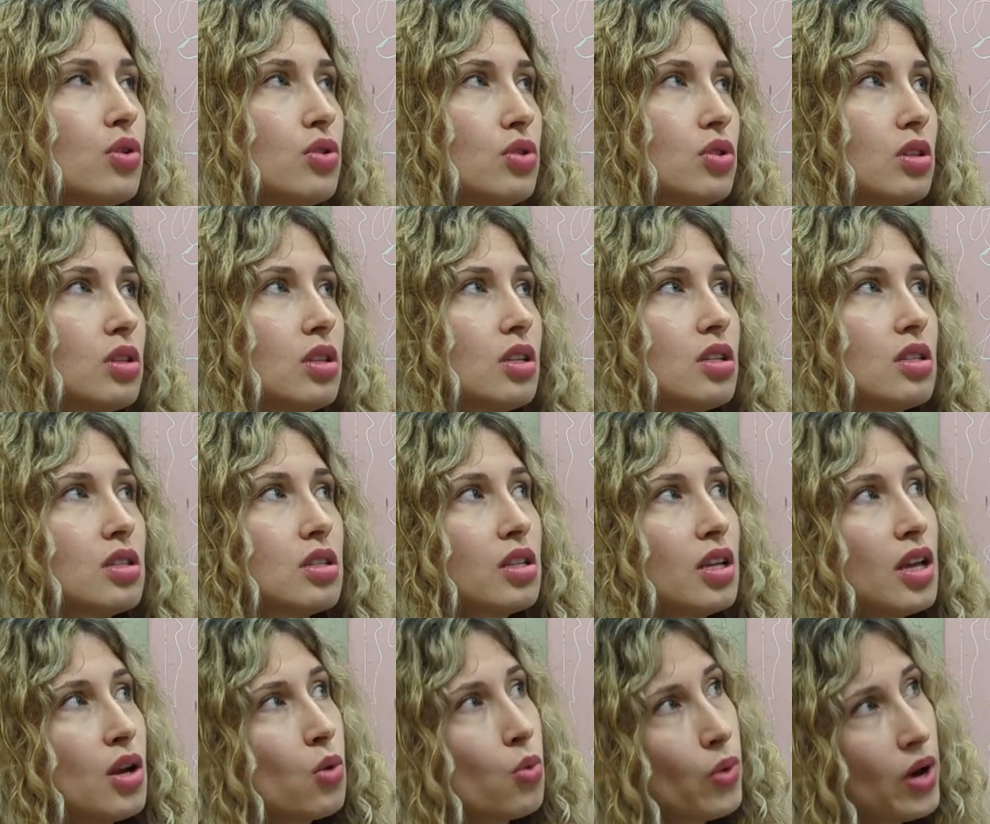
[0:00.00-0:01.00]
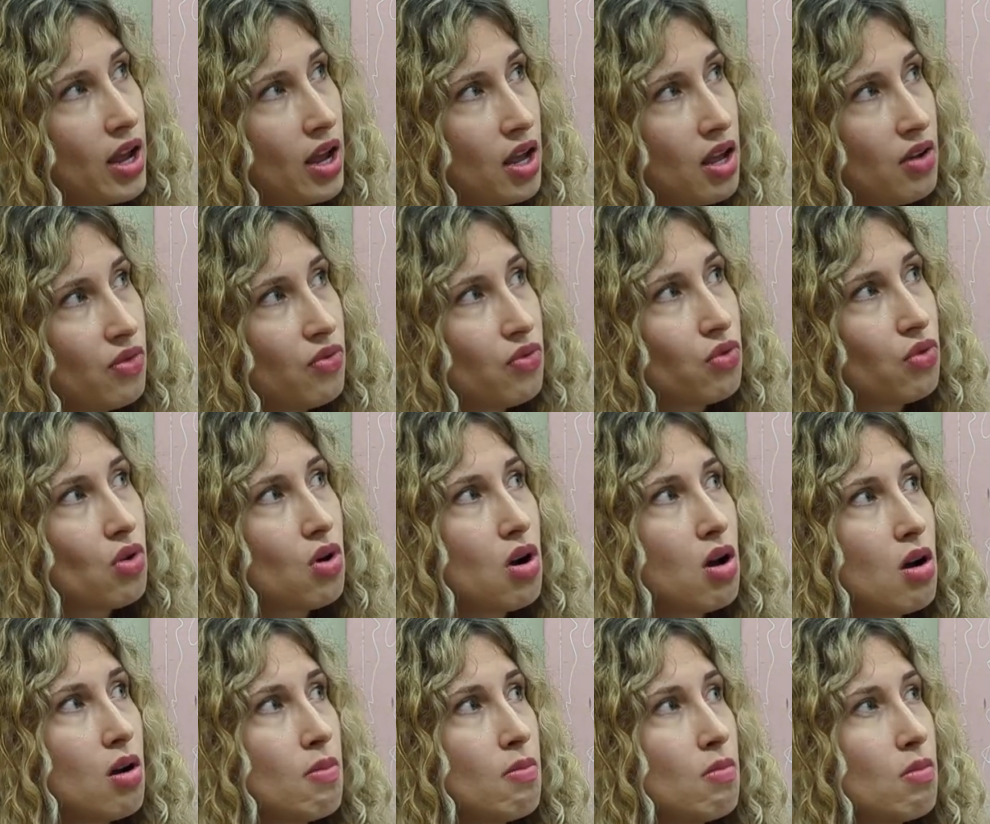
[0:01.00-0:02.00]
personally stay away
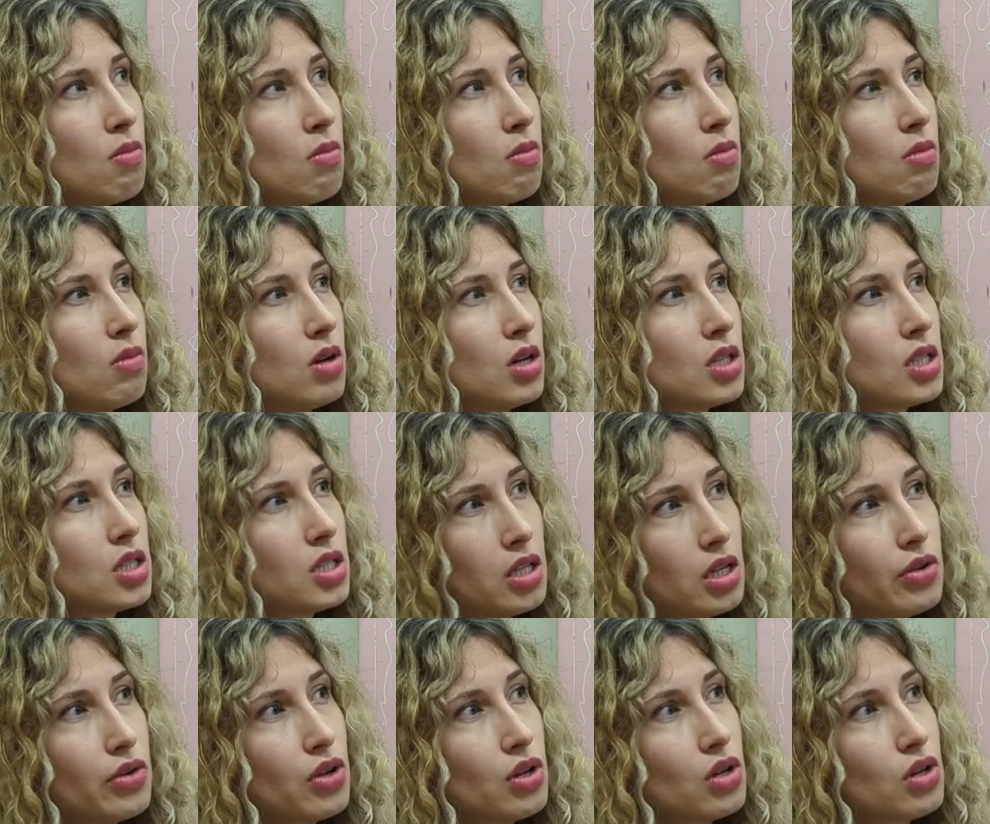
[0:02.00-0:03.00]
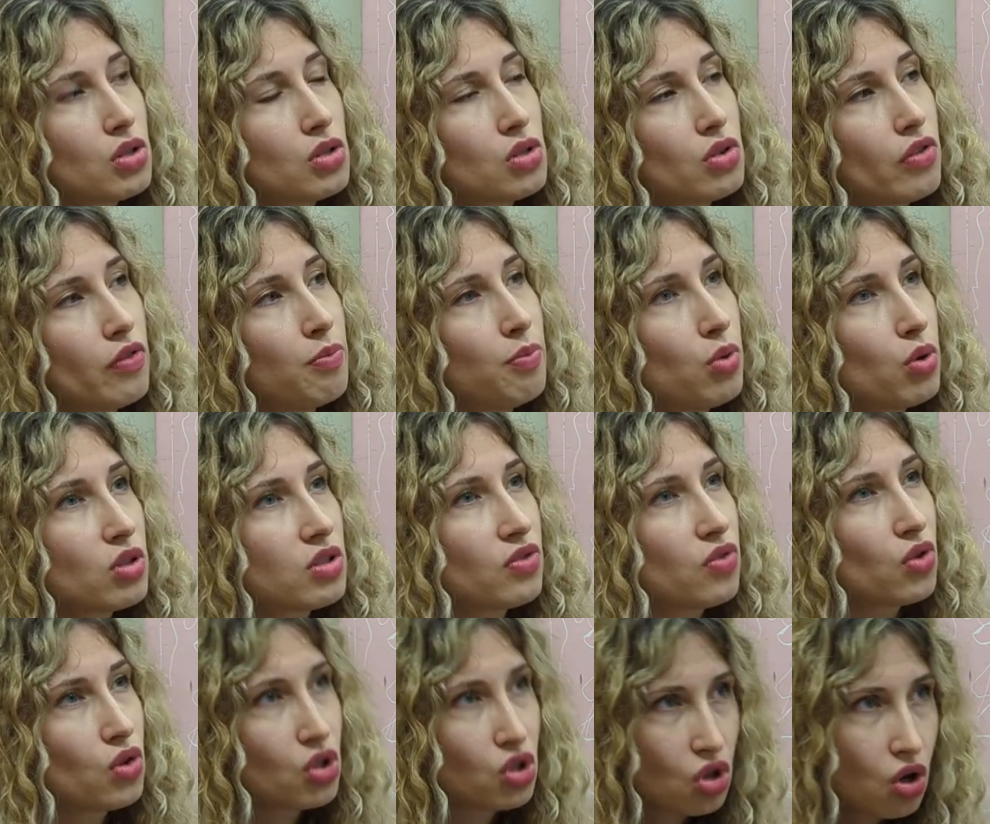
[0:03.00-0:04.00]
from series of books
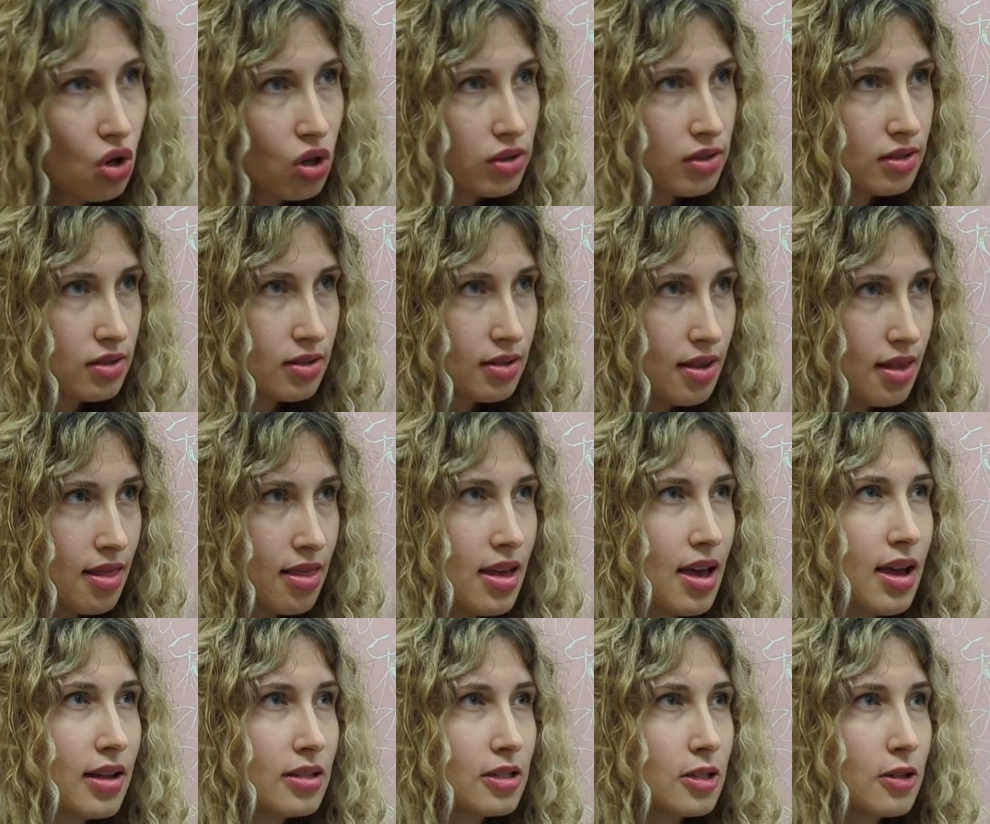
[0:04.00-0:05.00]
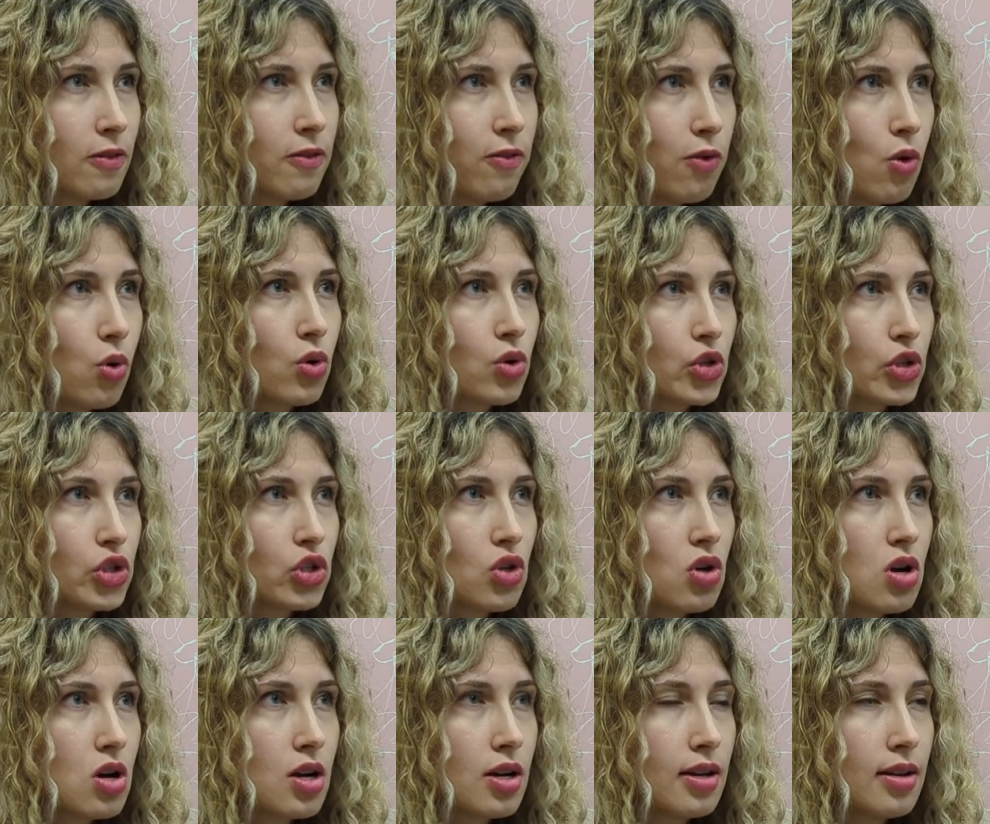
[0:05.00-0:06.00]
for adults that focus
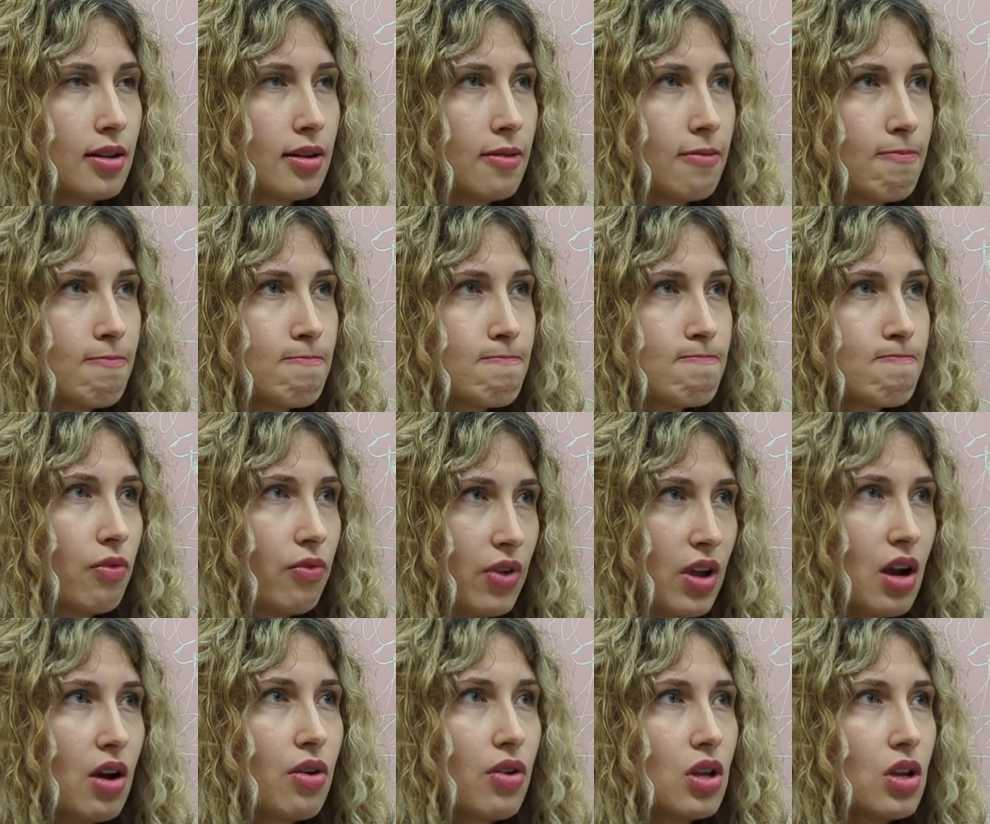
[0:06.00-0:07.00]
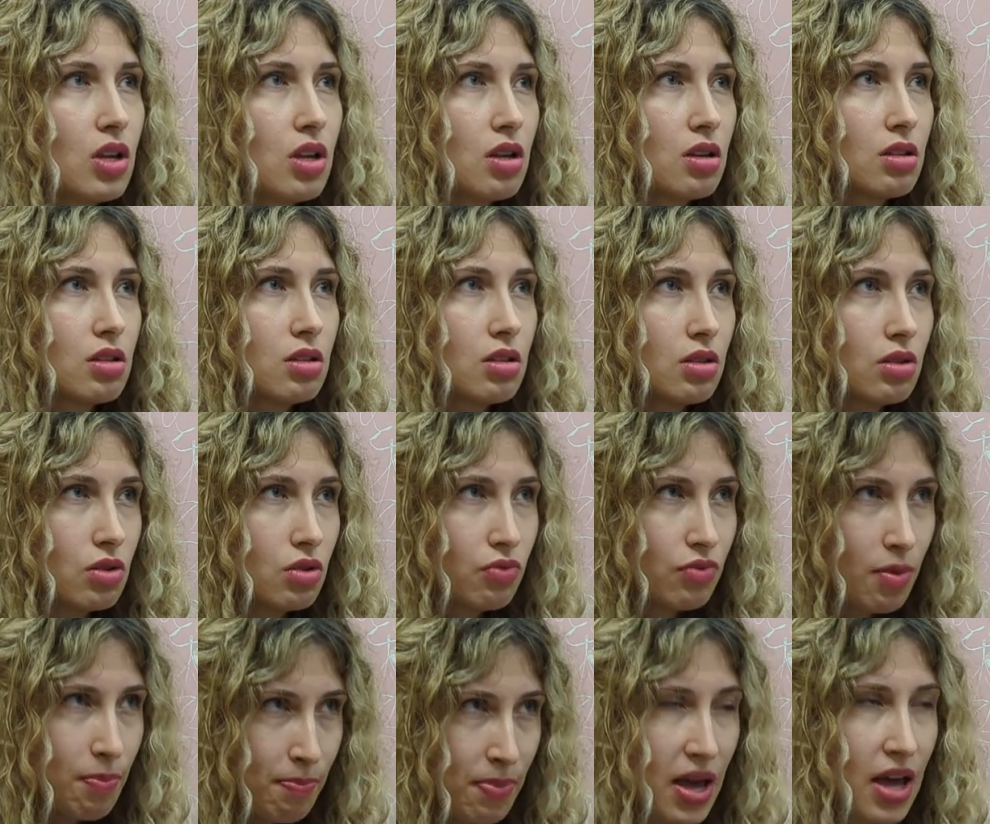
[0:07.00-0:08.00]
on very
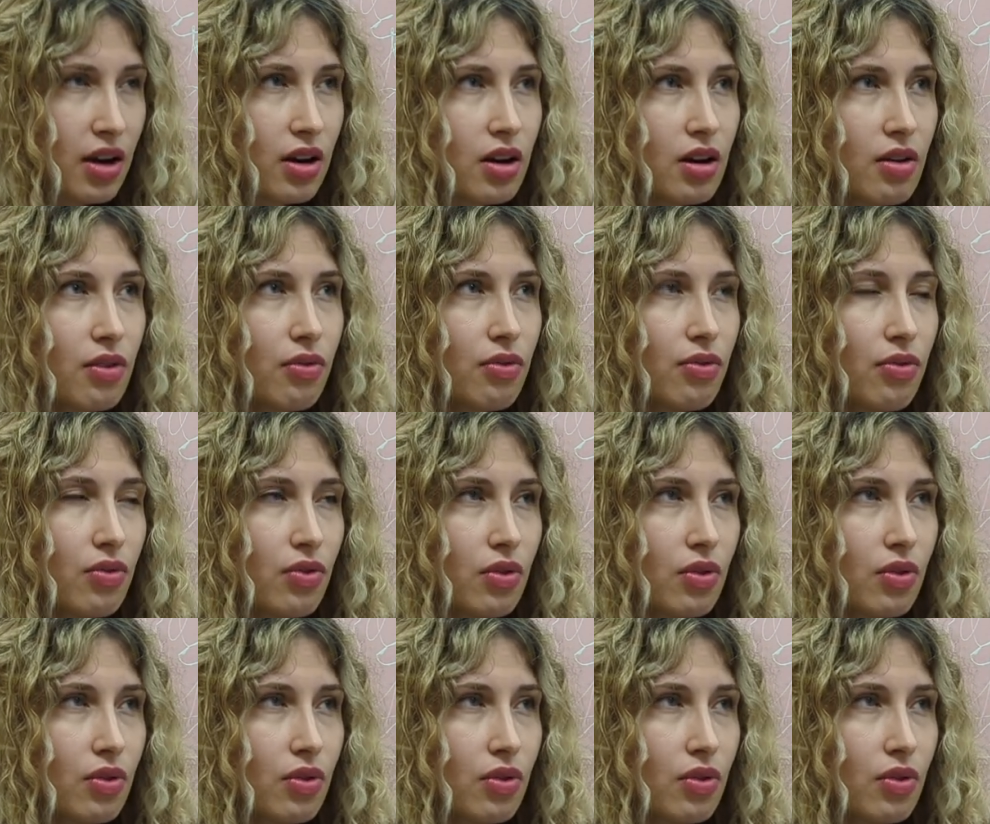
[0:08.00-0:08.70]
repetitive